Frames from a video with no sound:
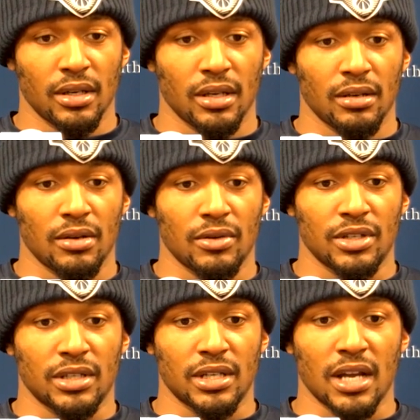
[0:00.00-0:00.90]
you know, and
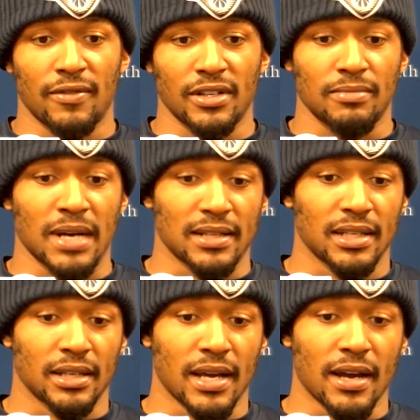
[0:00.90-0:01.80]
just kind of his
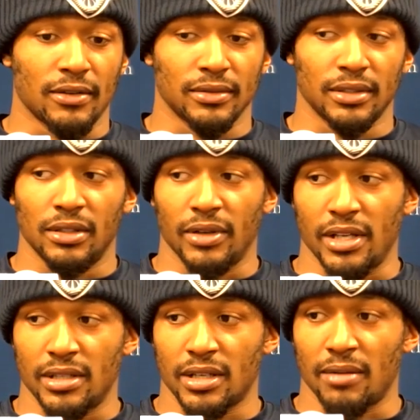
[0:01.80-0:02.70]
mindset now. You know,
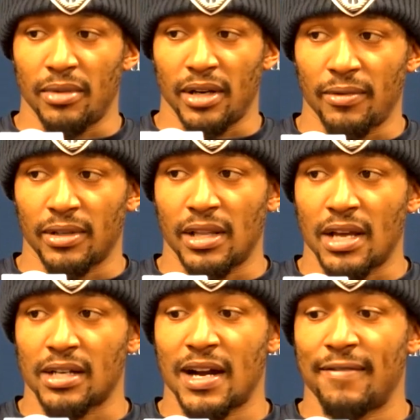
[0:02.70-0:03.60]
he's coming in a lot of
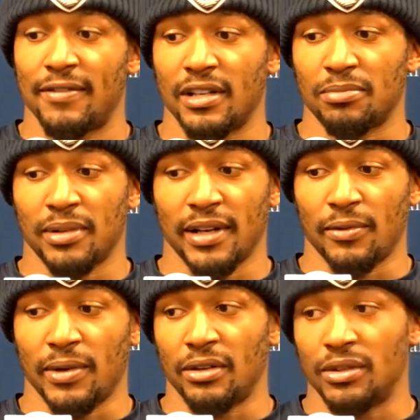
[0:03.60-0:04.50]
confidence, playing
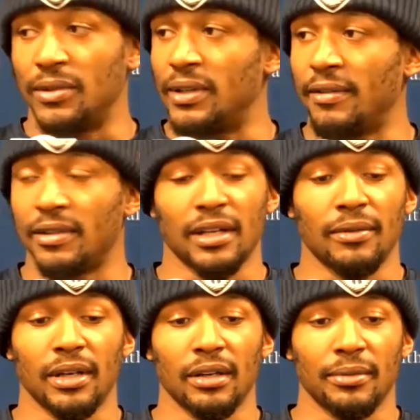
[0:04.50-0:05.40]
well, and doing everything we
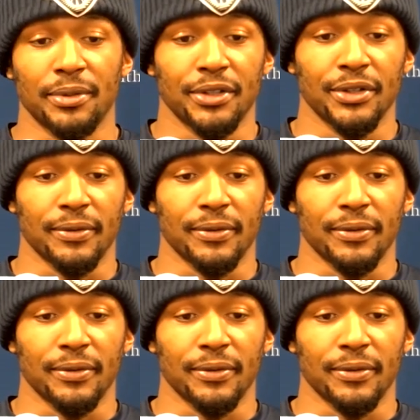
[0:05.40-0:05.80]
needed him to do.